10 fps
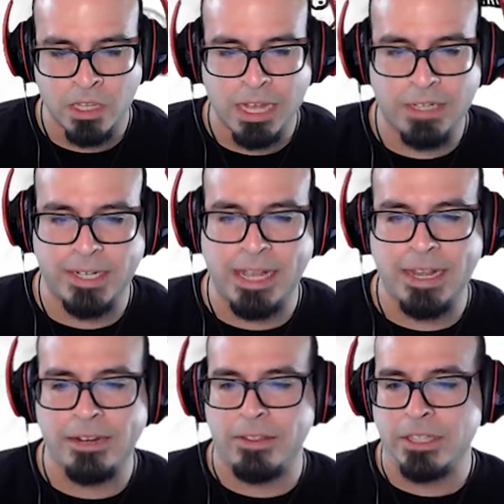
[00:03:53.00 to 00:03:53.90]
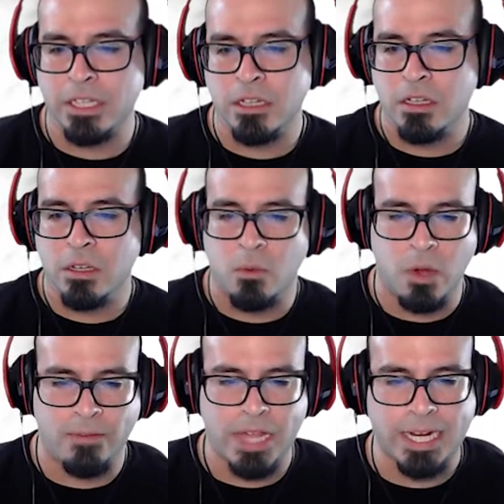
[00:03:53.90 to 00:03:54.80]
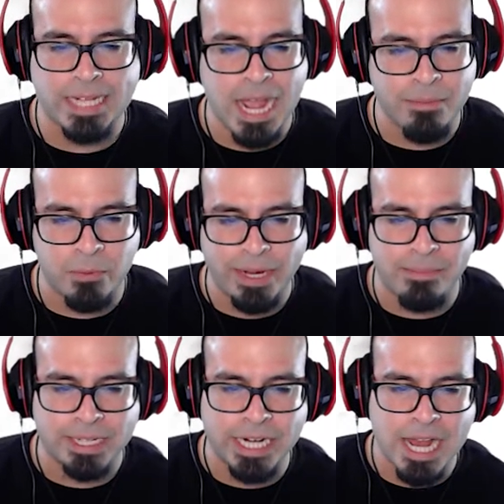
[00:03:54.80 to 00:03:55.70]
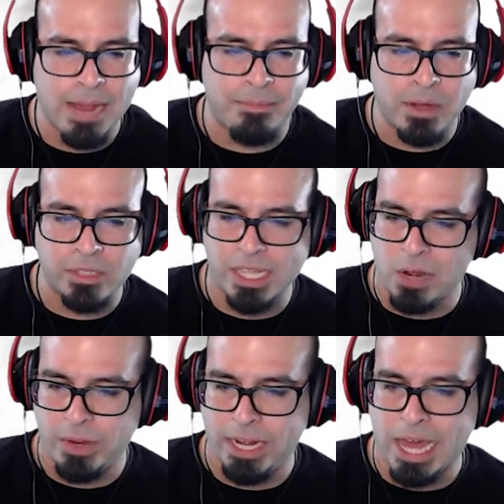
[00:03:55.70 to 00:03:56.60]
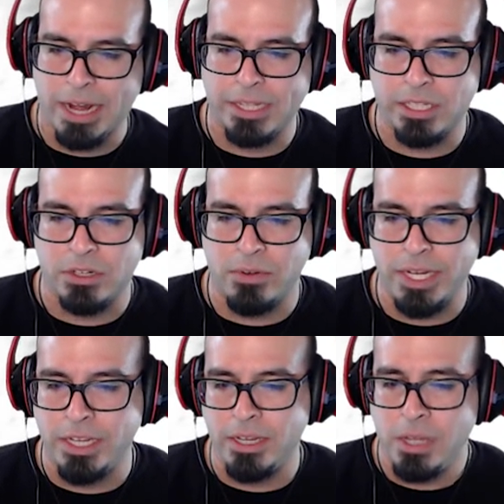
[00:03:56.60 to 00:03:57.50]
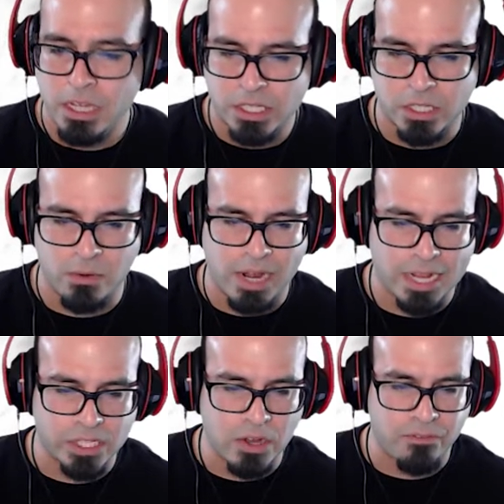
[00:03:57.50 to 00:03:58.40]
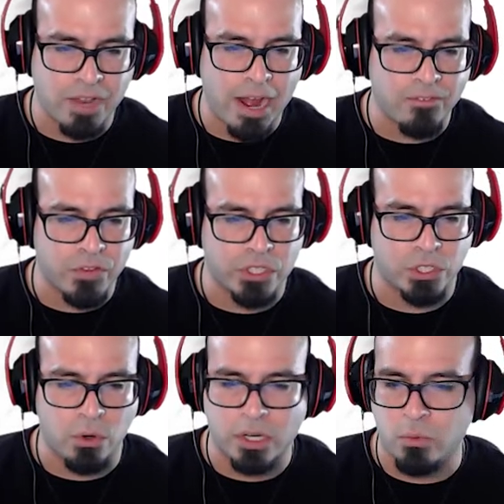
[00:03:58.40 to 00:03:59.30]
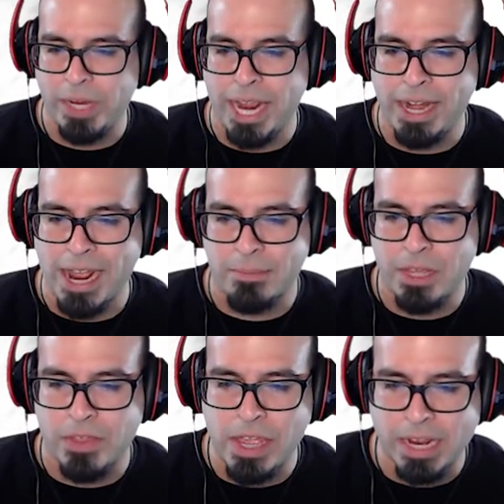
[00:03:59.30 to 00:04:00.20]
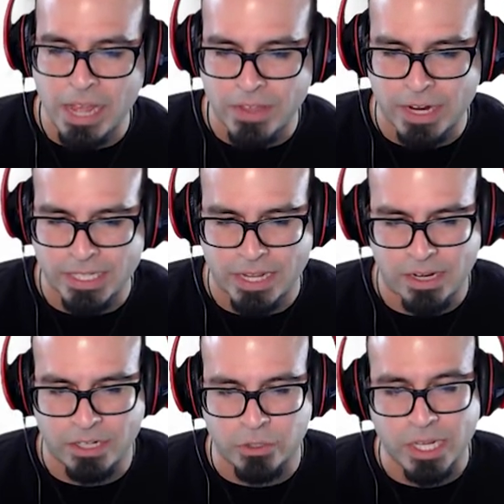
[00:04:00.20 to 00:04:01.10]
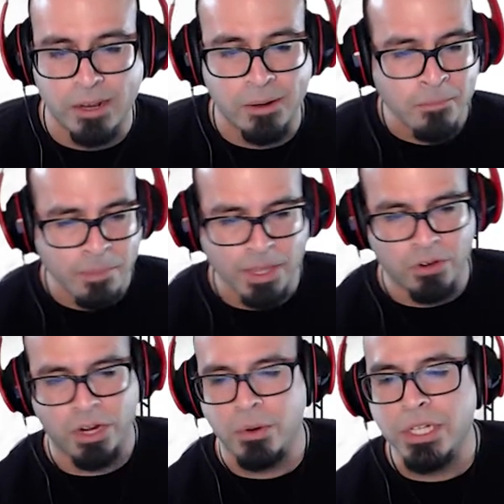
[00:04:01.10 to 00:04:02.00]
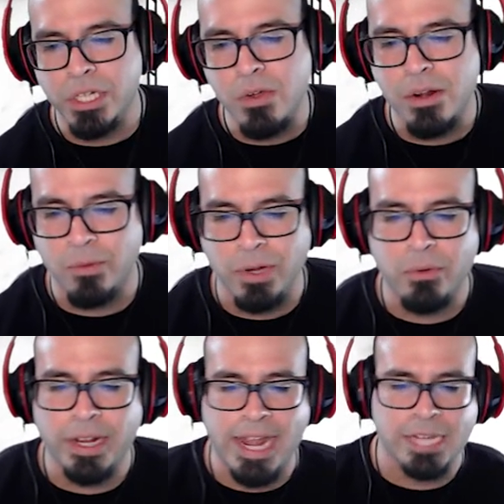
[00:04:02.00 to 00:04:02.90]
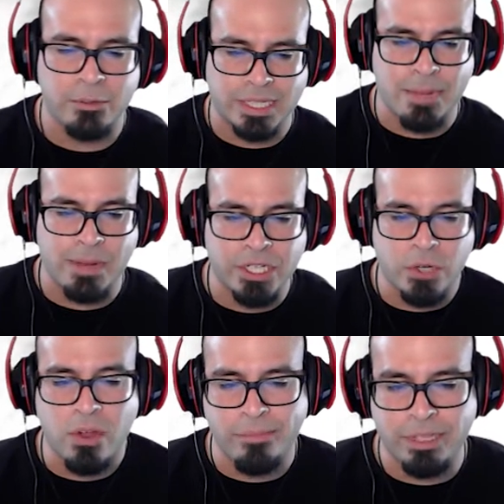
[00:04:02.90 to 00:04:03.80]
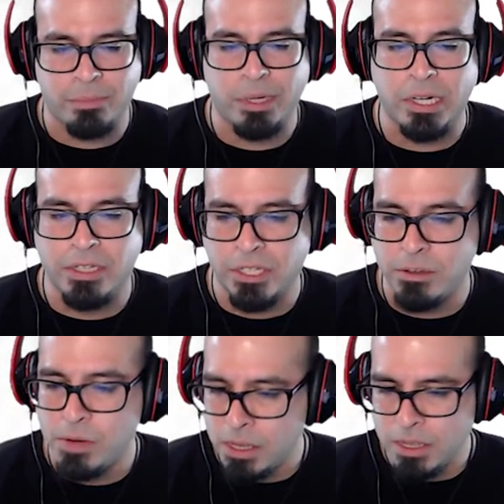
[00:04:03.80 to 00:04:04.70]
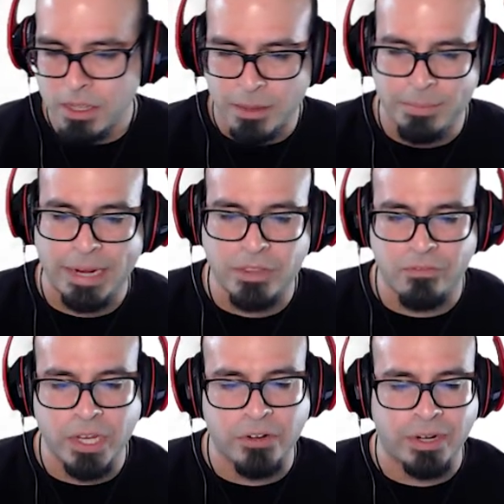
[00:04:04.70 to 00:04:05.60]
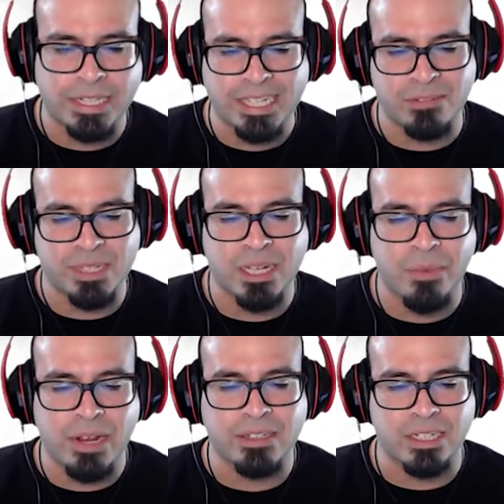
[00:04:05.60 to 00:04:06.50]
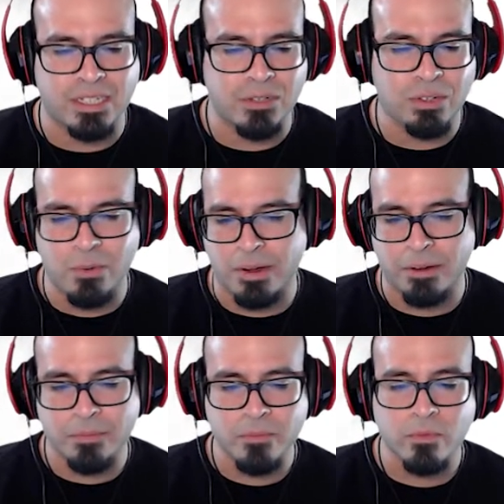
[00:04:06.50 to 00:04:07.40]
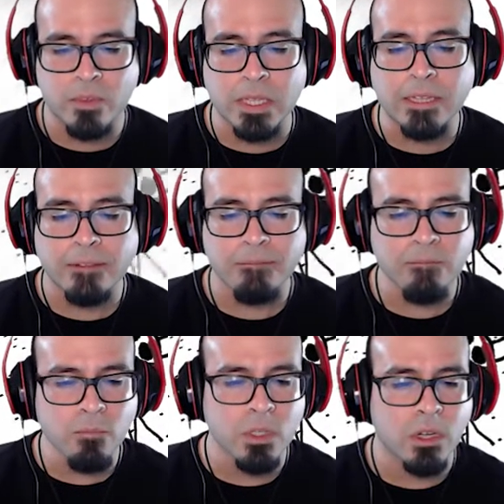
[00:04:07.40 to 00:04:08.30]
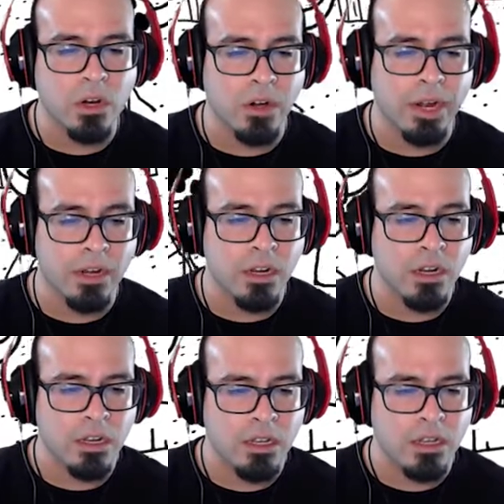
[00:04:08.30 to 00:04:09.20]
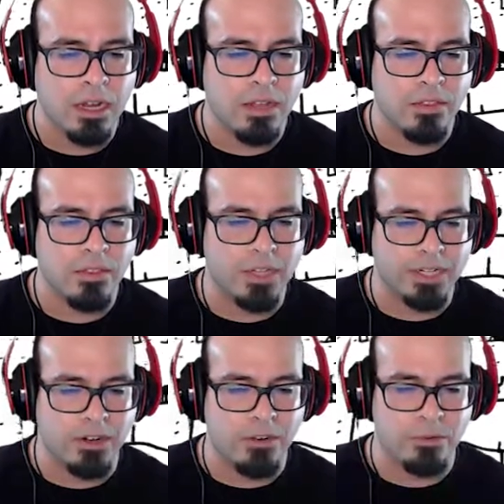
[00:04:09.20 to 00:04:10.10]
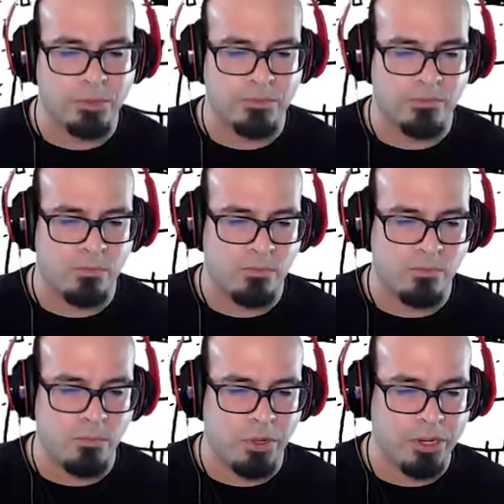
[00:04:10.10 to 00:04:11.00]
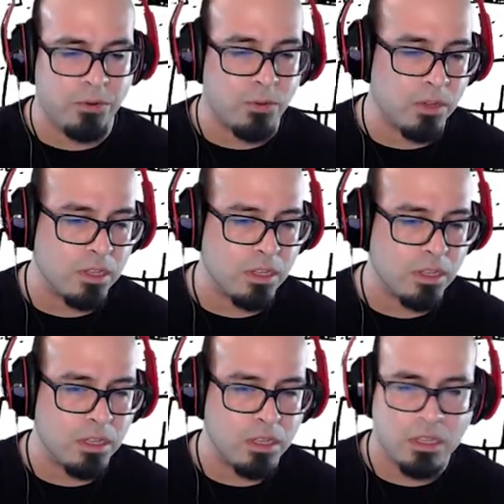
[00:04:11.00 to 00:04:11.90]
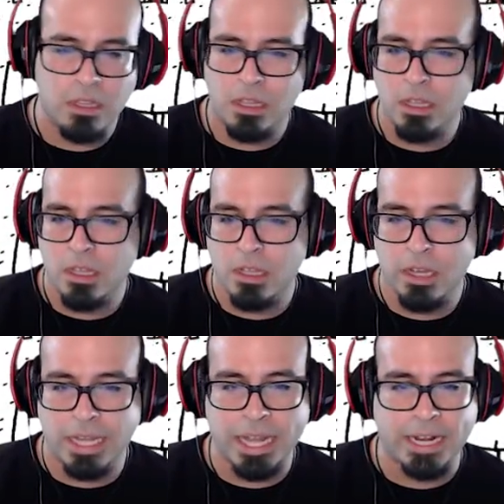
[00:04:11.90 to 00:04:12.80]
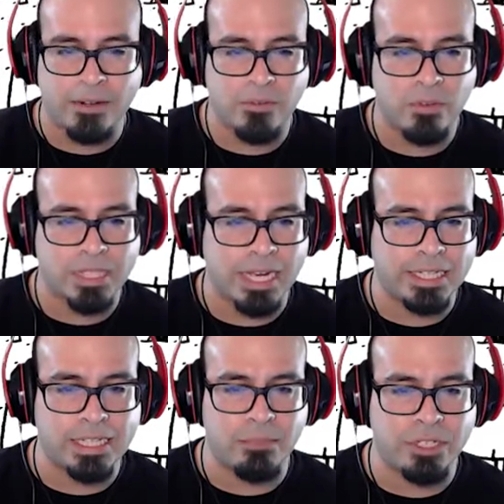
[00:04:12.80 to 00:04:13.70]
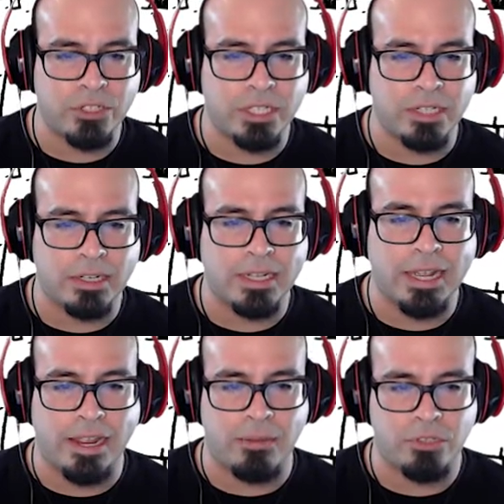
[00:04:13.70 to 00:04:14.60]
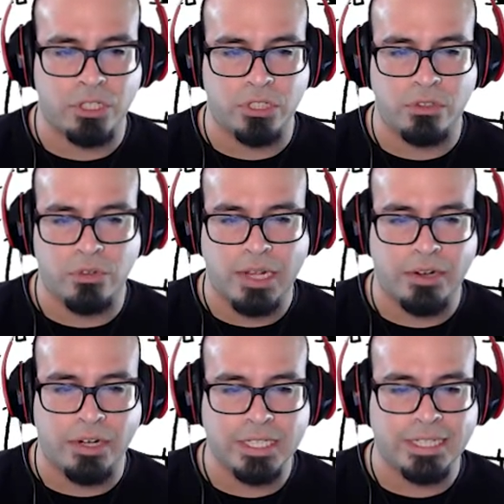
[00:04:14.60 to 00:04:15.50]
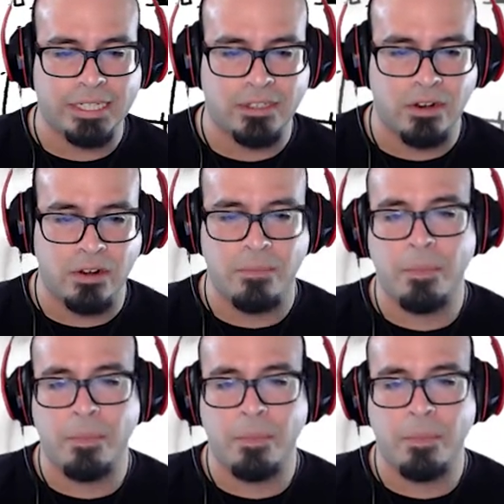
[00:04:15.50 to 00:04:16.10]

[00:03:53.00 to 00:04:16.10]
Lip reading: How'd you get into this? Well, I have a lot of time to read at my job, and mostly I read a lot of history. So when I saw a flyer for this historical reenactment thing, I thought it sounded interesting. I'd already quit doing real reenactments the I joined, but this is pretty good too. And painting the figurines gives me something else to do at work. Alright. The guitar was really cool. I like it. This guy doesn't seem interested in the game. He's just noodling around on his guitar.